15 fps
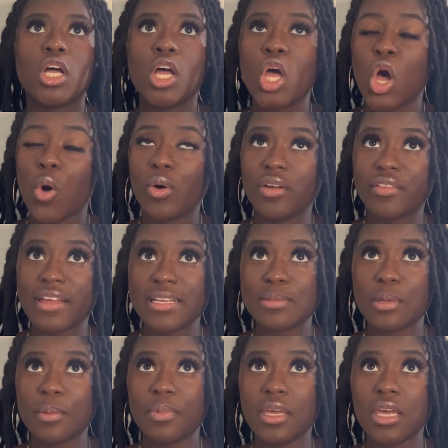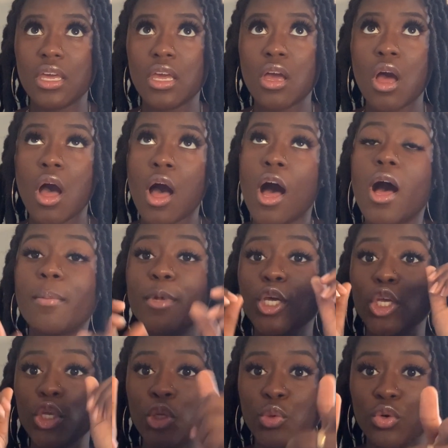Or whatever case may be.
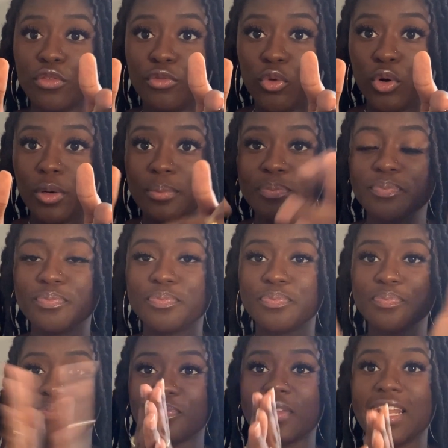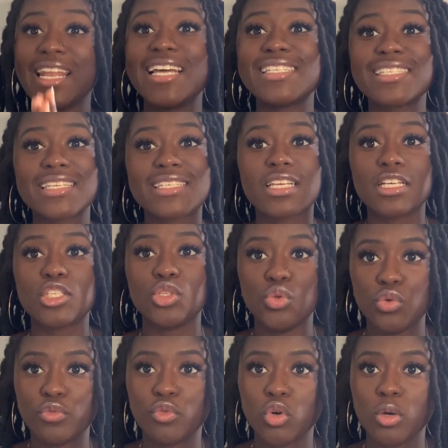Uniform. Let's discuss
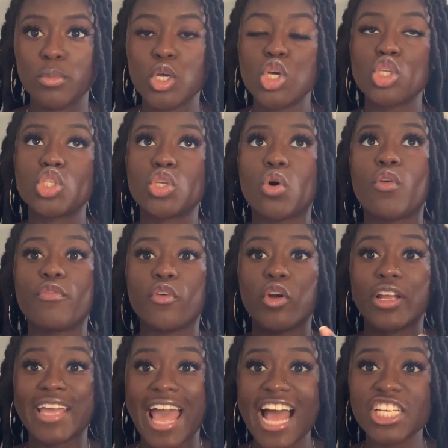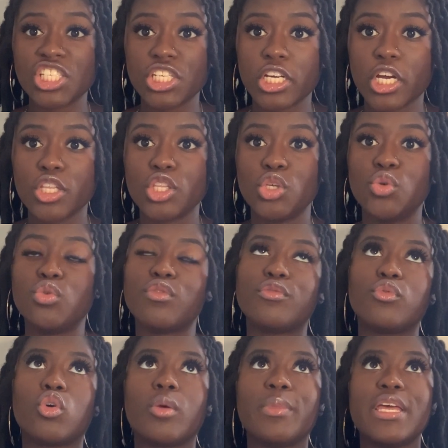uniform. So for a cashier, the
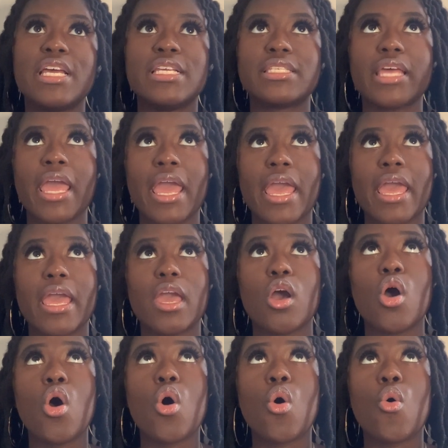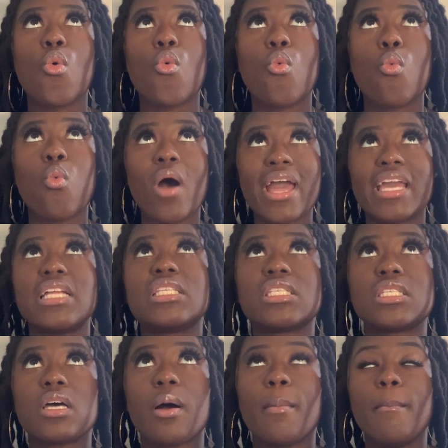uniform is a white
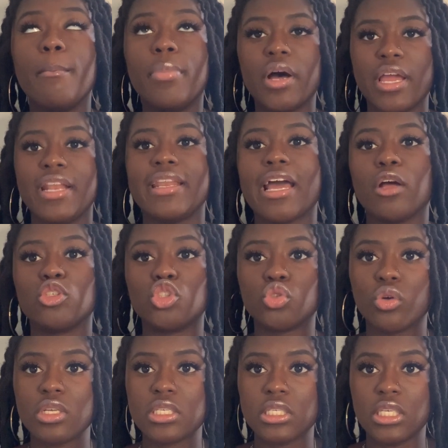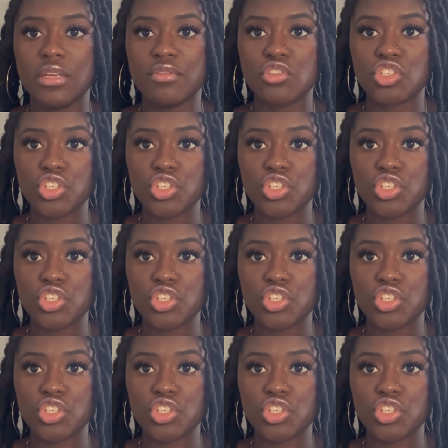button-down short sleeve